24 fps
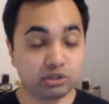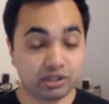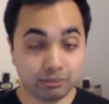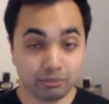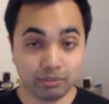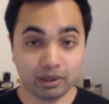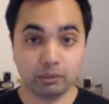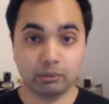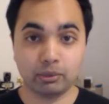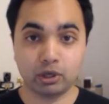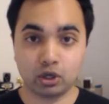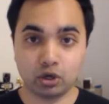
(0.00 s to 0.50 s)

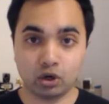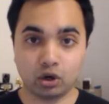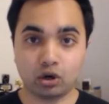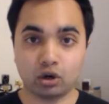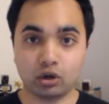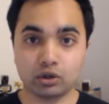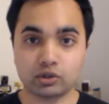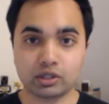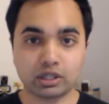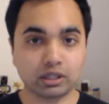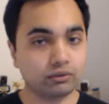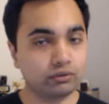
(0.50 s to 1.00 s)
simply
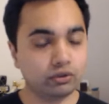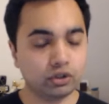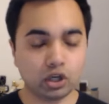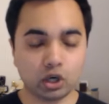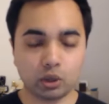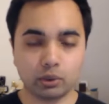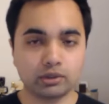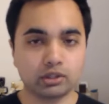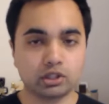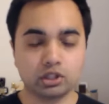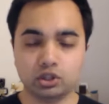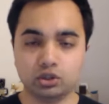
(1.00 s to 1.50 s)
because if you
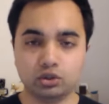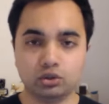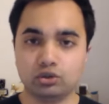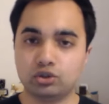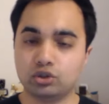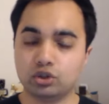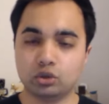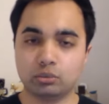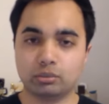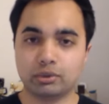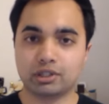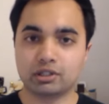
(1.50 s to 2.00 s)
go into
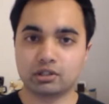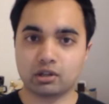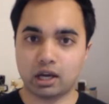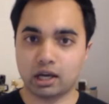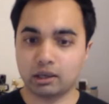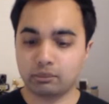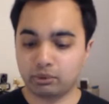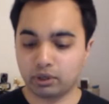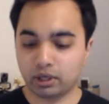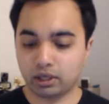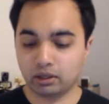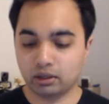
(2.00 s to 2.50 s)
YouTube and
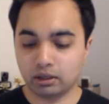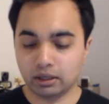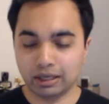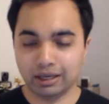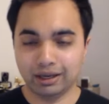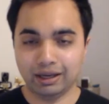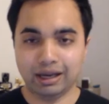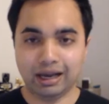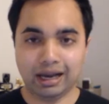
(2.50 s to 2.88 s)
type in